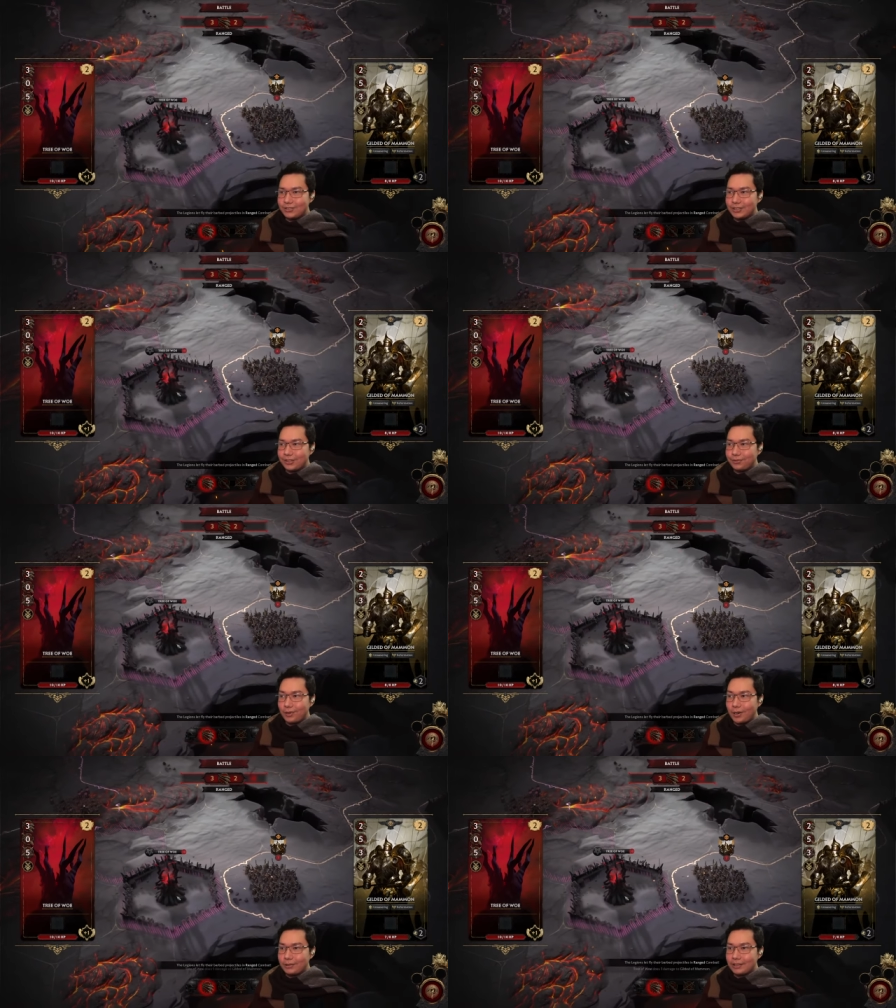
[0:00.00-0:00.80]
Tree of
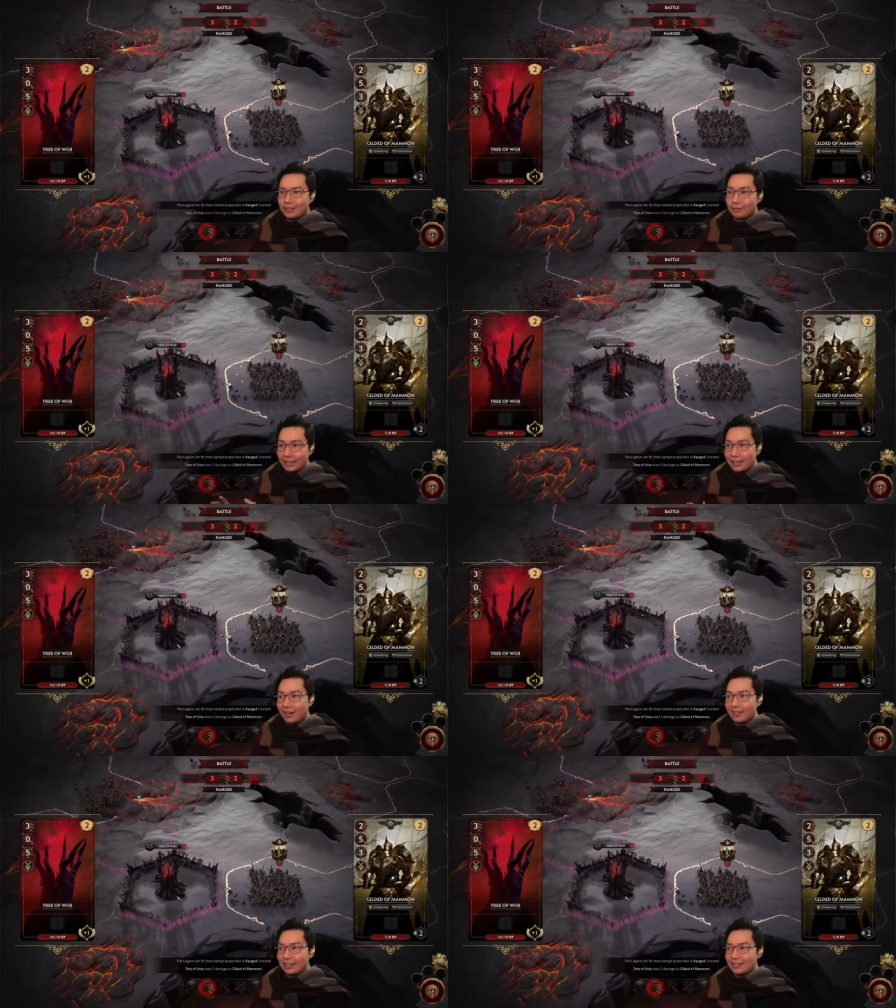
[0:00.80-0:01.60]
Woe
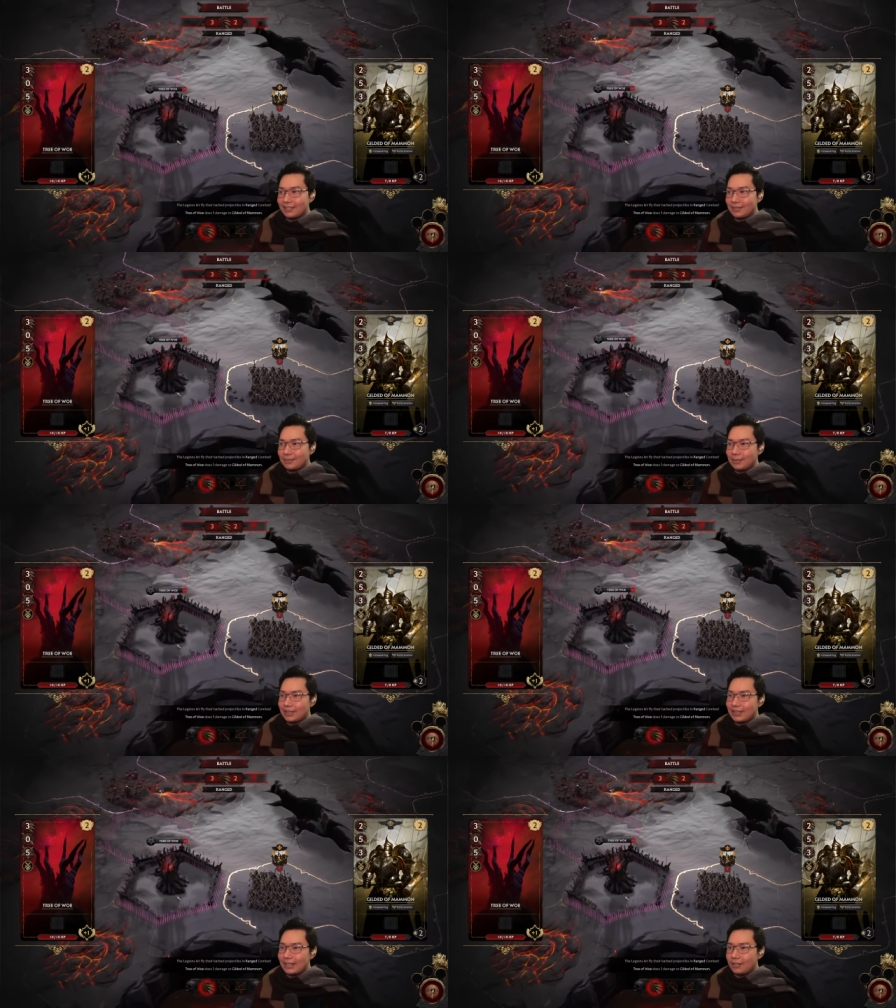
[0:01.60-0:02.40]
regardless.
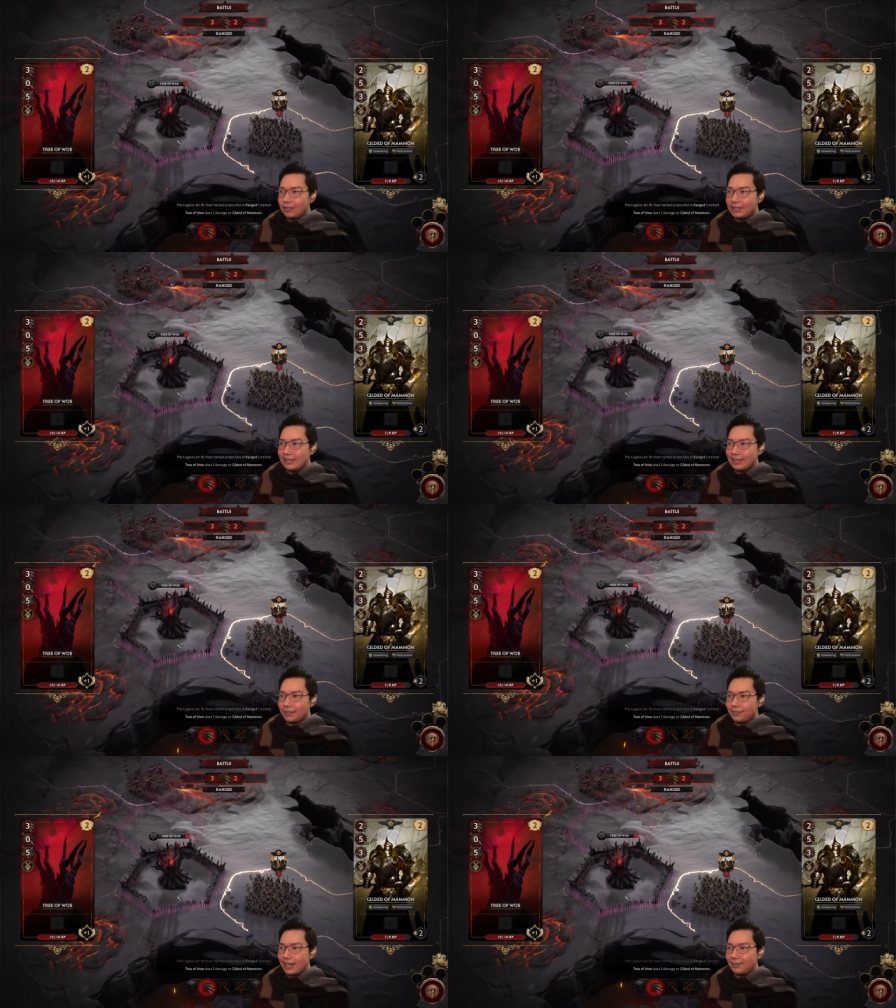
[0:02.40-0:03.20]
Because they can only deal
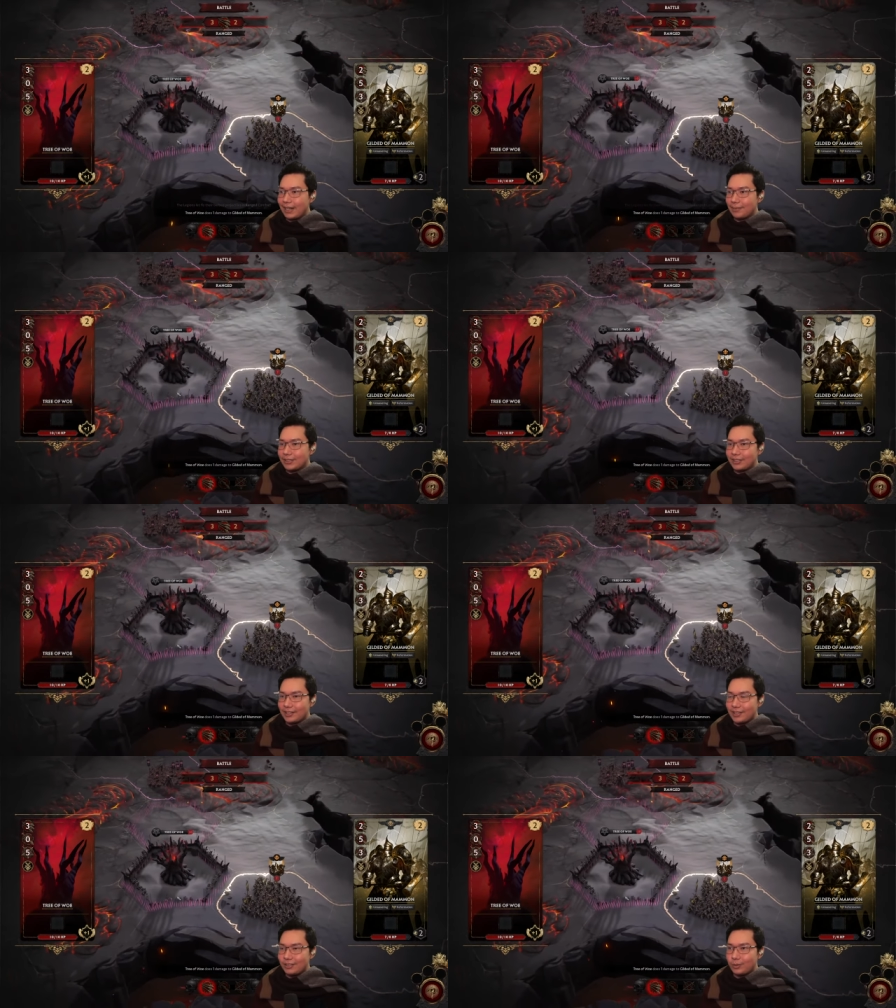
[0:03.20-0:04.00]
five damage. So
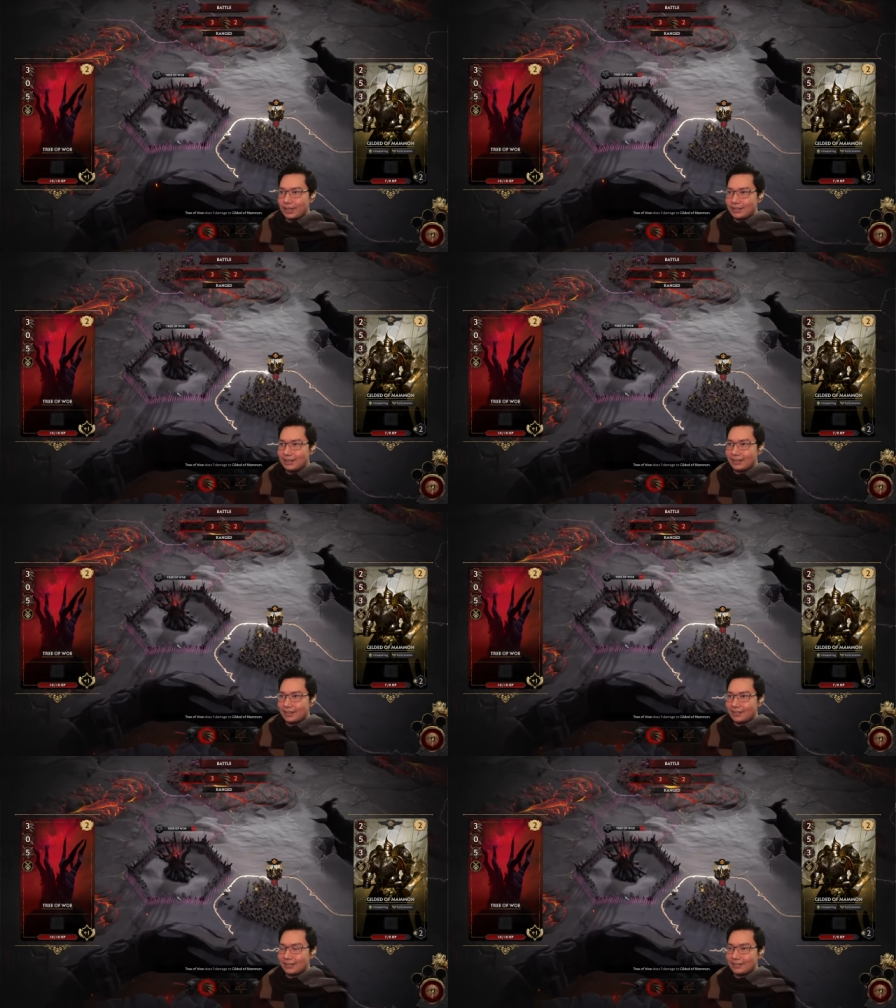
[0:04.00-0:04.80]
they're just wasting
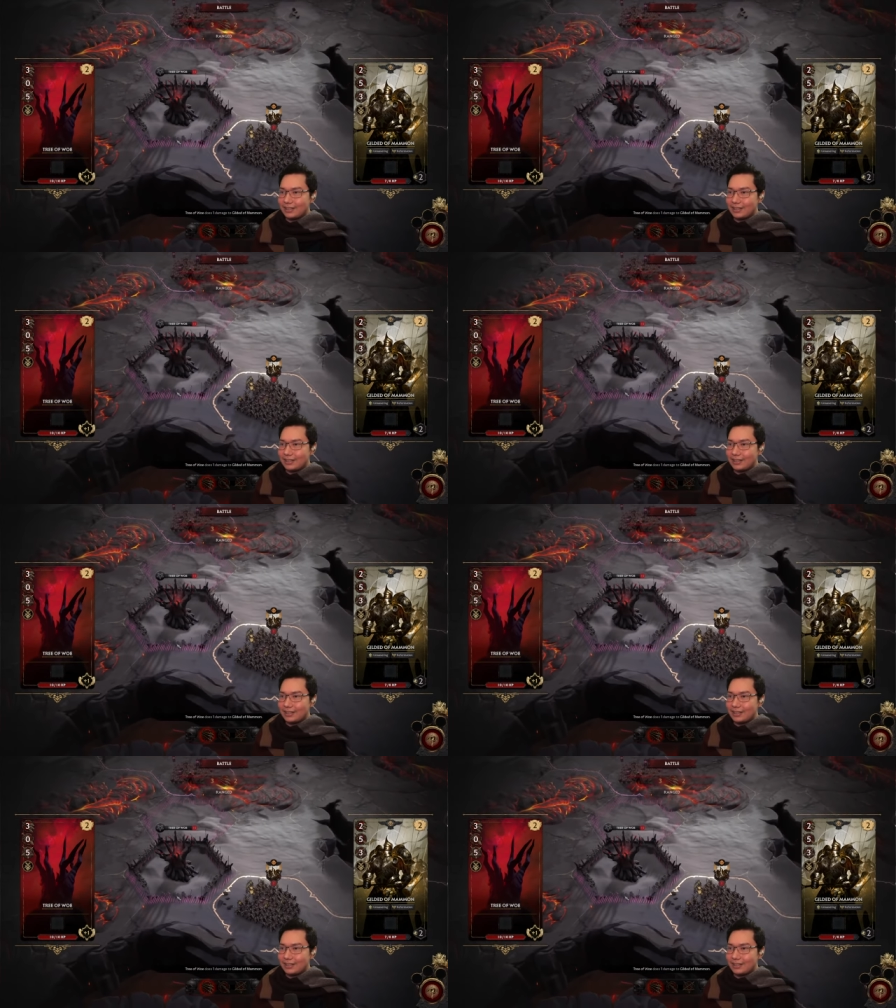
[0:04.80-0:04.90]
their, their